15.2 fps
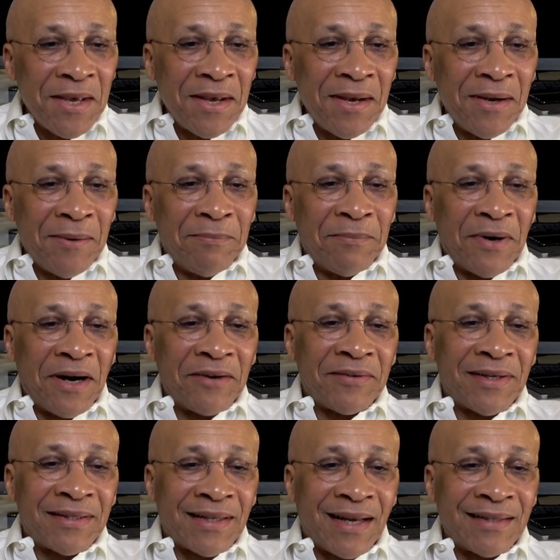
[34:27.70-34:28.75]

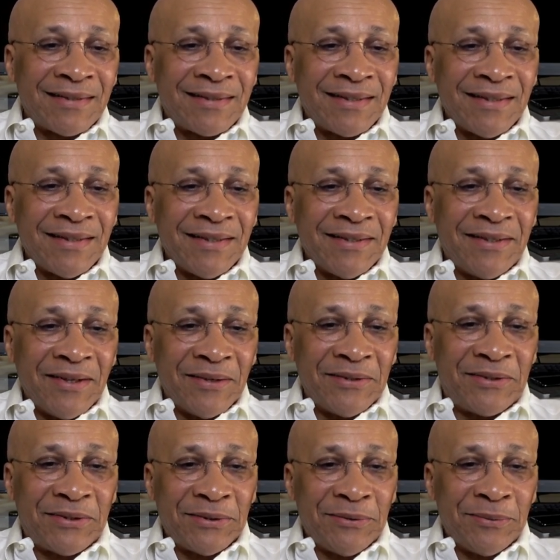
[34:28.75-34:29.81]
Margaret asking,
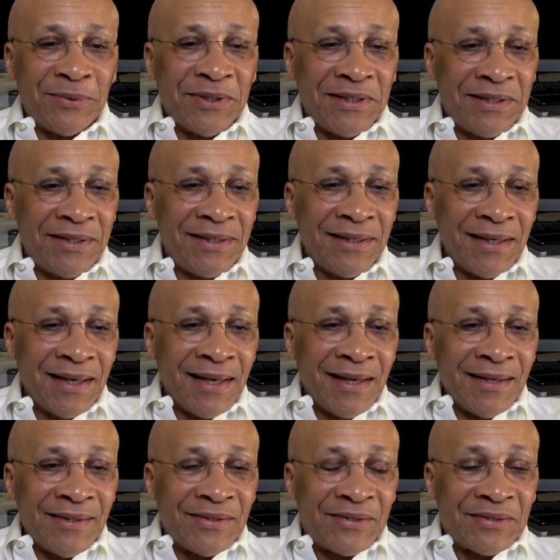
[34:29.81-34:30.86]
should we
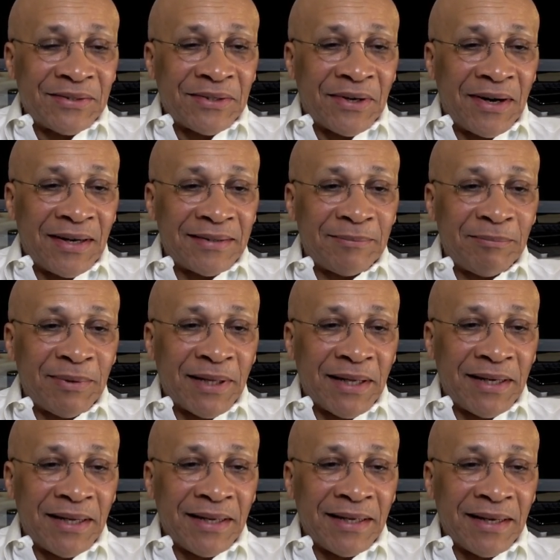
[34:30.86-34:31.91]
start
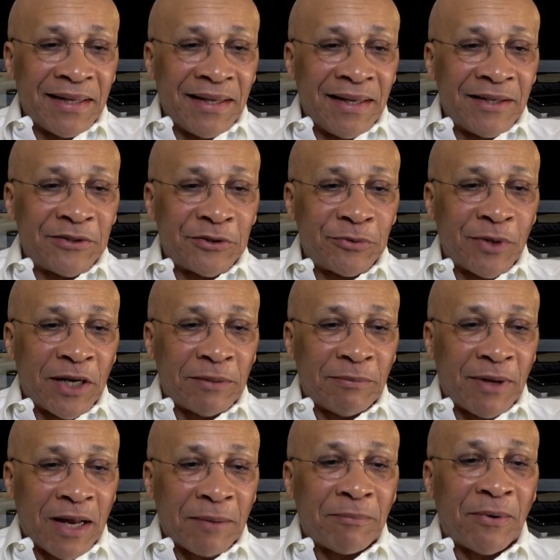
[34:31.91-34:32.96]
planning a nationwide
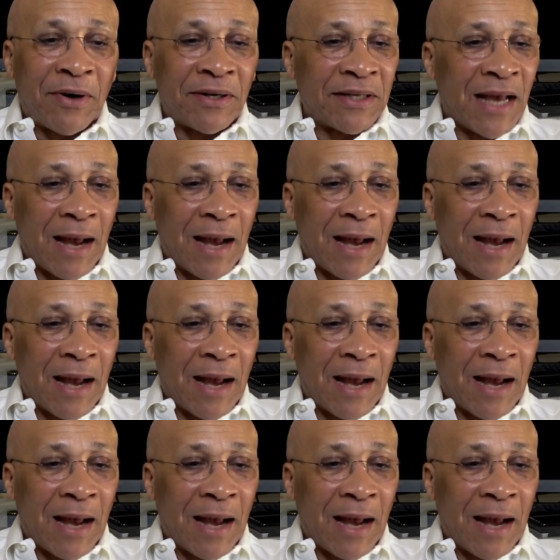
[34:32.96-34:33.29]
black party?